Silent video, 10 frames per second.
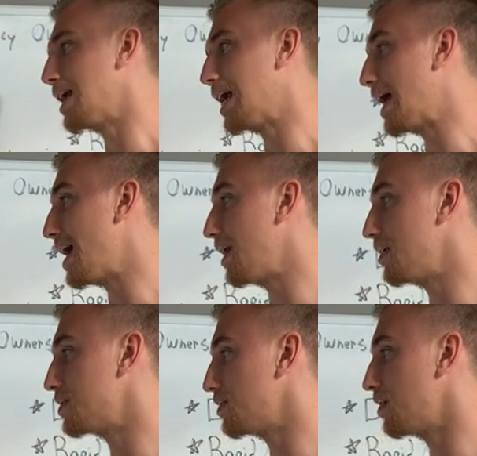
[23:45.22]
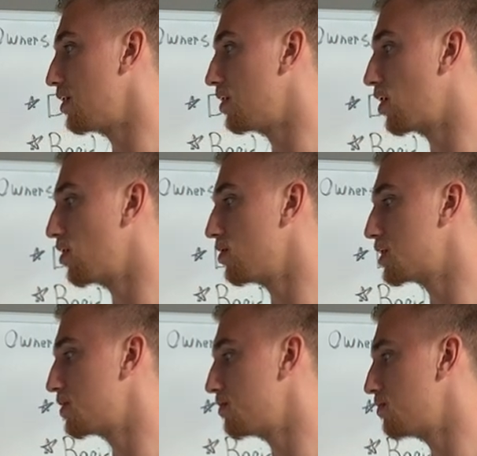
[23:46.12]
and
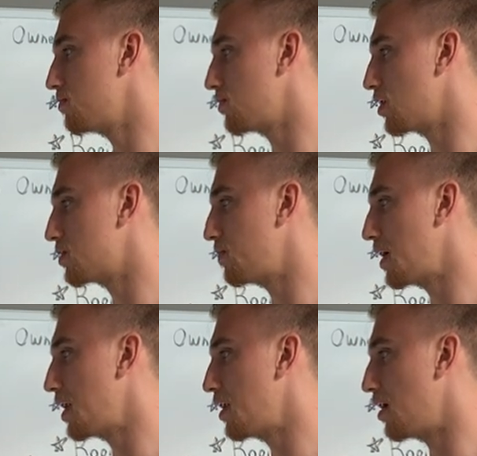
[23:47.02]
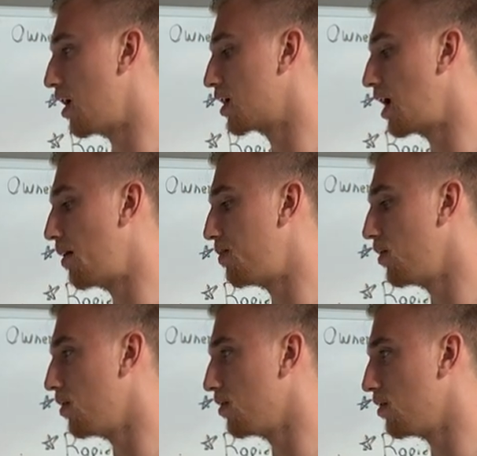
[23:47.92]
there's there's been a
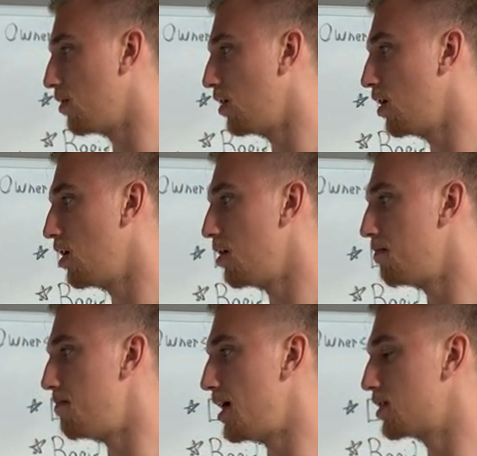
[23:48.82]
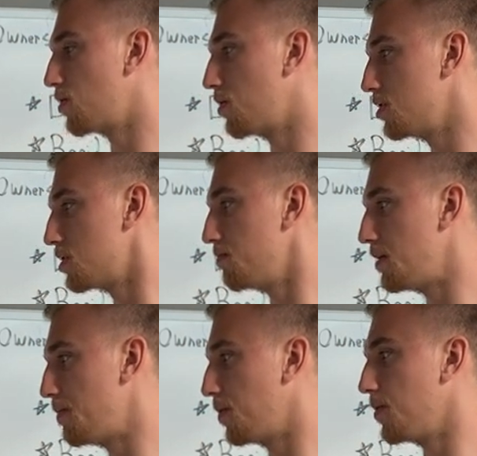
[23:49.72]
couple mentors and
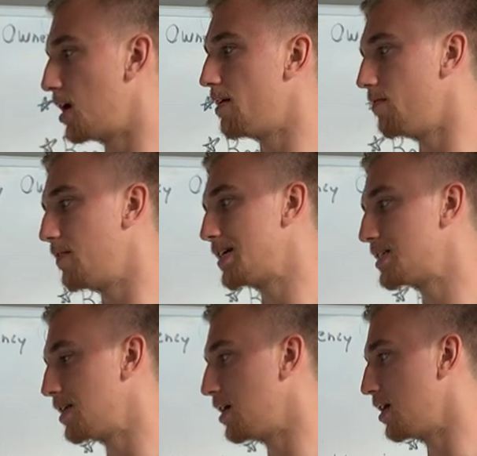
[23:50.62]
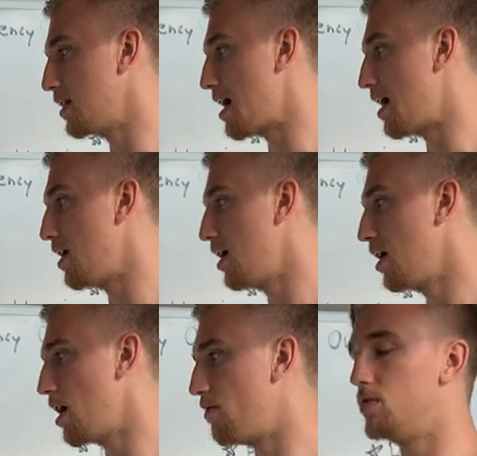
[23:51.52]
people that I've invested in that
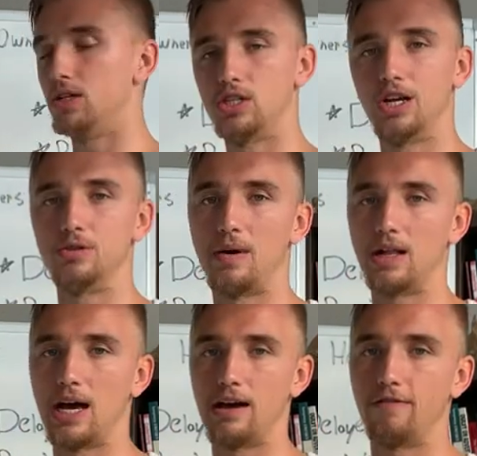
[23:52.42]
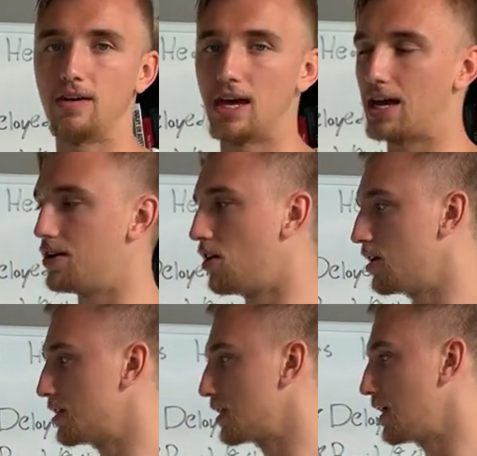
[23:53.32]
have really changed my life. And
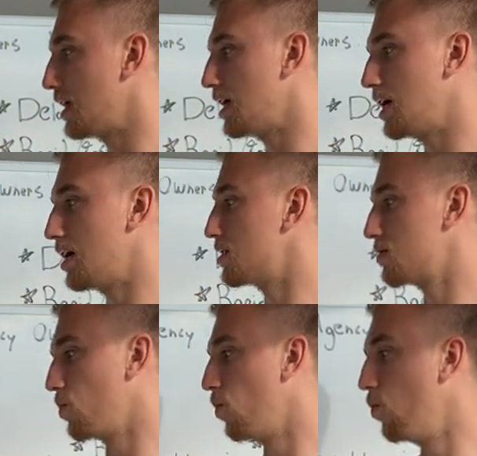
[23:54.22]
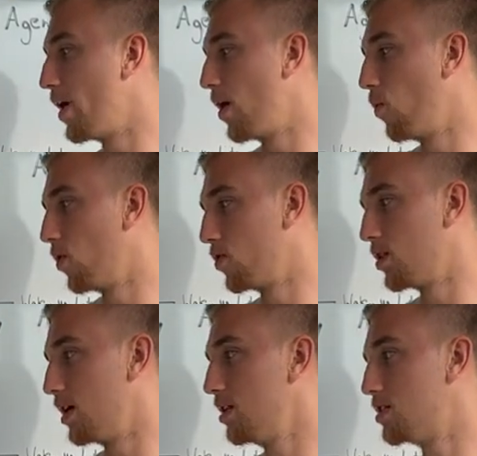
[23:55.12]
honestly, it's well worth
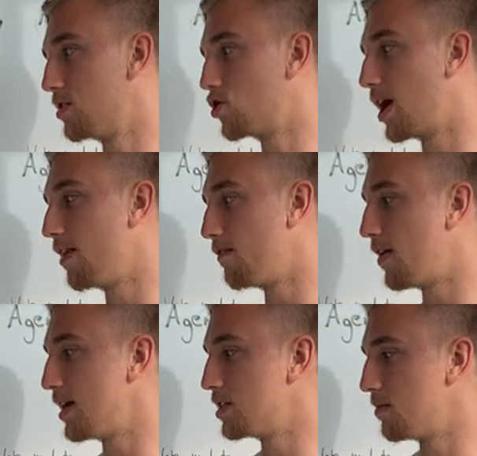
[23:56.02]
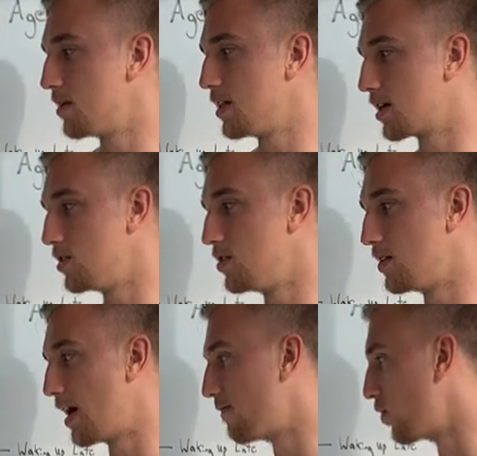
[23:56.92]
it to try to find somebody that can do
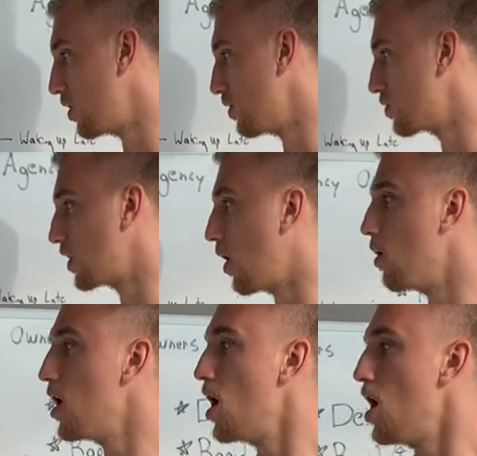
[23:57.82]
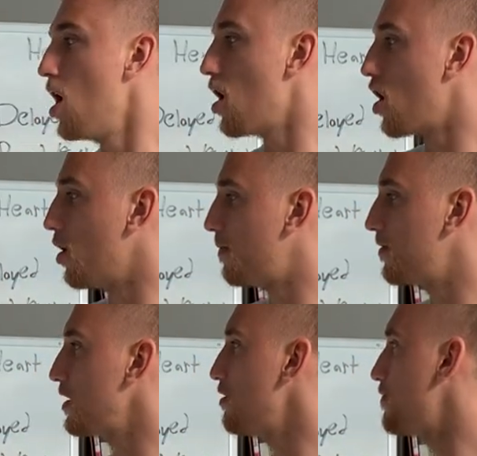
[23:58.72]
that for you. So
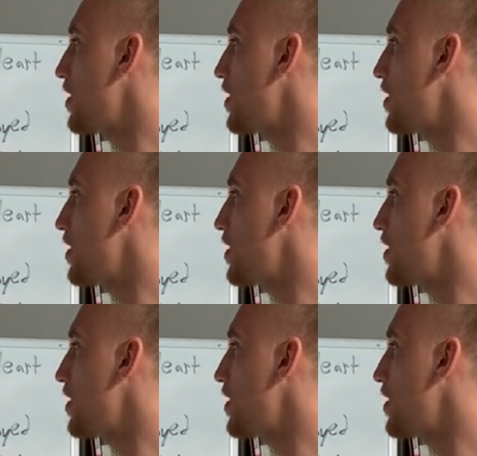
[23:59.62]
hopefully you